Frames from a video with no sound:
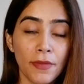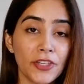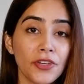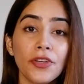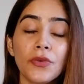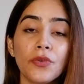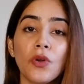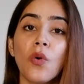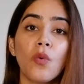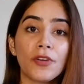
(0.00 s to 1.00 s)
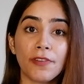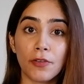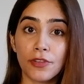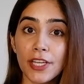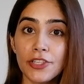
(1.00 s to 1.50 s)
Make sure you know what
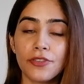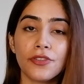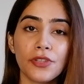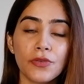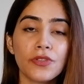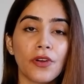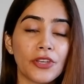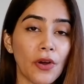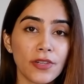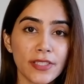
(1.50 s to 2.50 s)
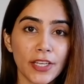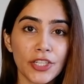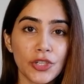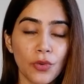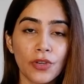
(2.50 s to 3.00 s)
foundation to use on your
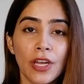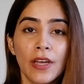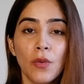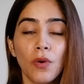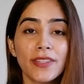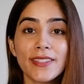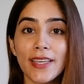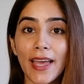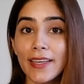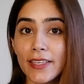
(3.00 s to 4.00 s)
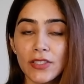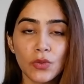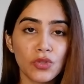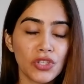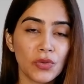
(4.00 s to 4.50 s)
skin tone, what styling
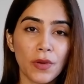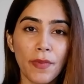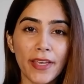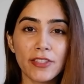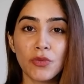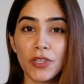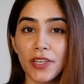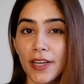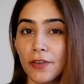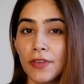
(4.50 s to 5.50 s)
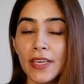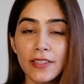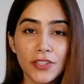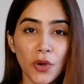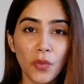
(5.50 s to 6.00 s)
suits you the best, what kind of
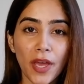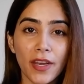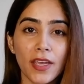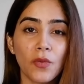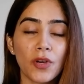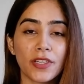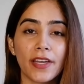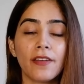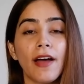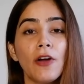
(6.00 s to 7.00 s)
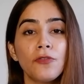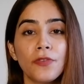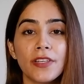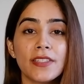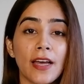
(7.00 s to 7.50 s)
heels you're wearing, what kind of
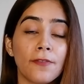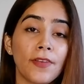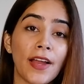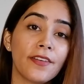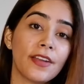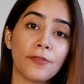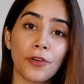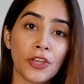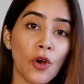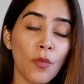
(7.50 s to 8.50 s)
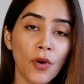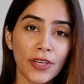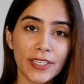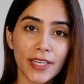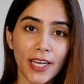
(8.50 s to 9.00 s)
outfits are flattering for your
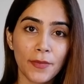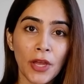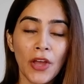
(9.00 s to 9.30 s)
body type,